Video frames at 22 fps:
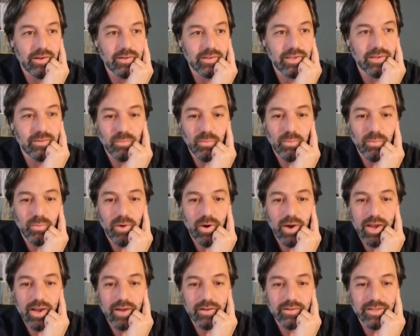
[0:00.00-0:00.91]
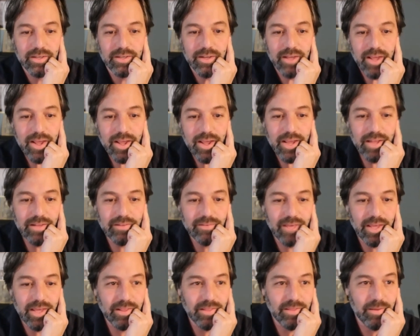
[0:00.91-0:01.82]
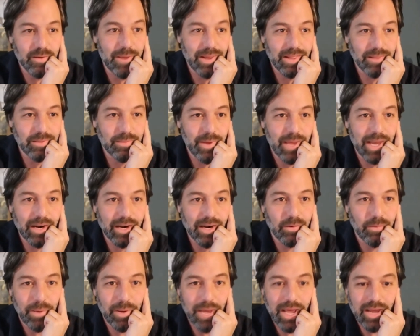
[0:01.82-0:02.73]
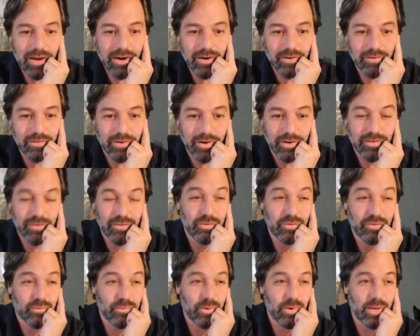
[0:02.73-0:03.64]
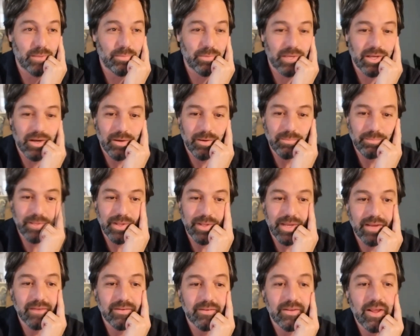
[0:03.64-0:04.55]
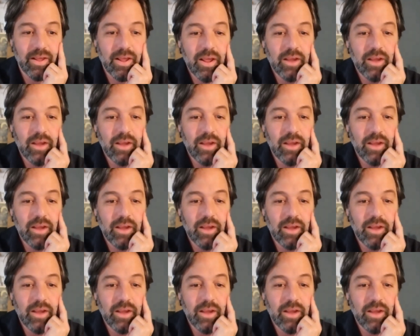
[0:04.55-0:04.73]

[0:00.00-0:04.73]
It's like the mathematical patterns are extremely complex.